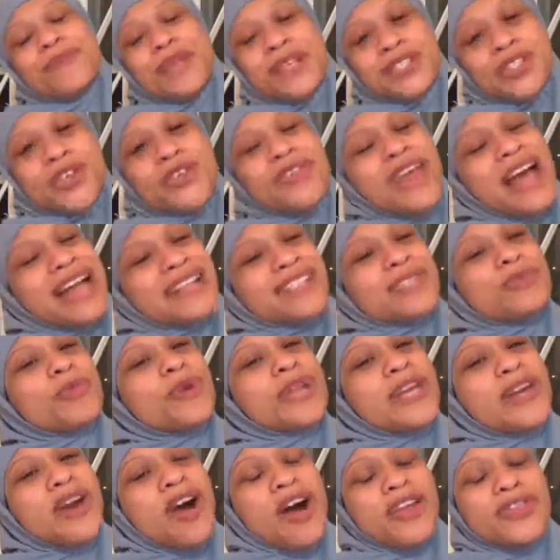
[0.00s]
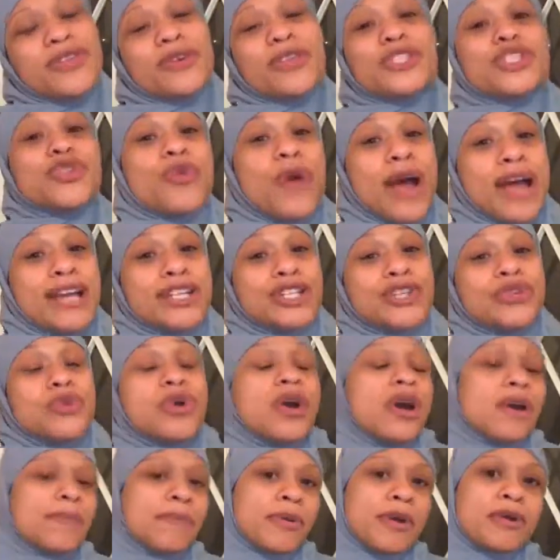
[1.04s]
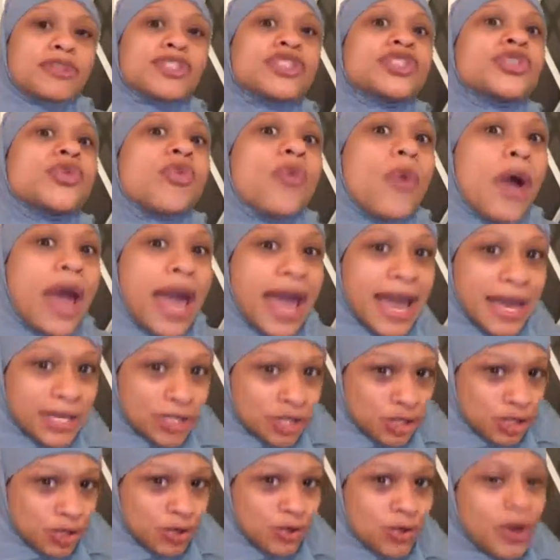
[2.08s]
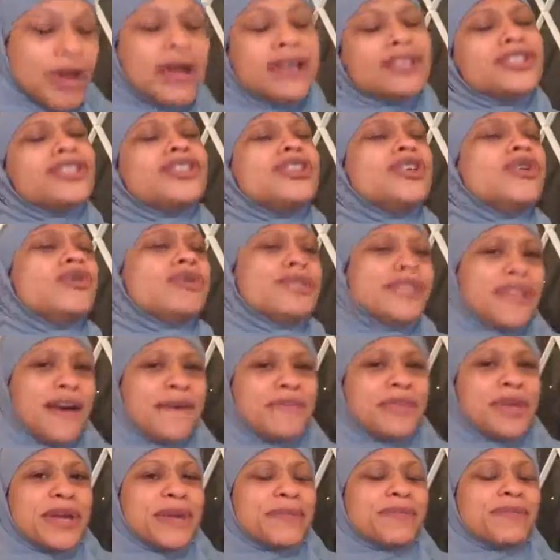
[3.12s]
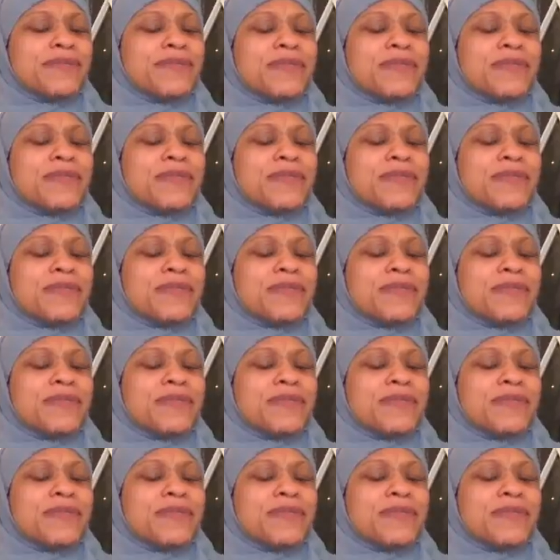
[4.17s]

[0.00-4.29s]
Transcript: So that's when the author is trying to persuade you to do something.